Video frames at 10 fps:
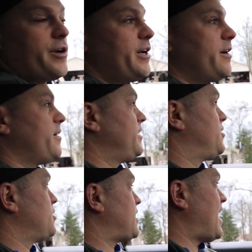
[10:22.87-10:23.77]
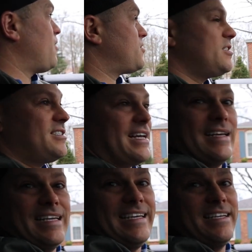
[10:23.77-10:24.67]
Or here is just houses
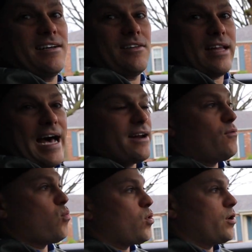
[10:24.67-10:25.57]
that need a lot of